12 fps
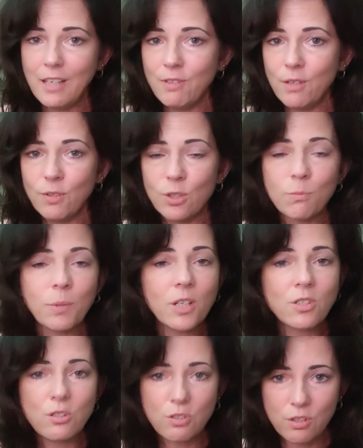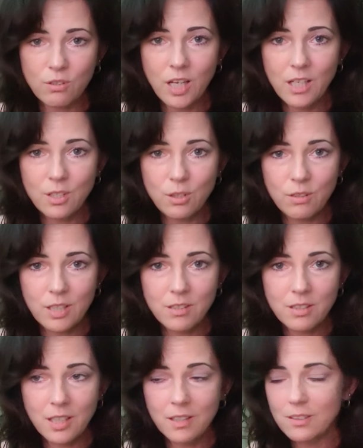Even if you're depressed, you still got to do
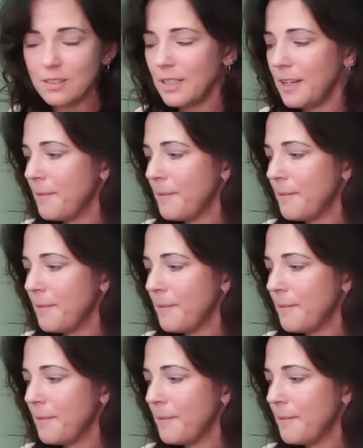these things.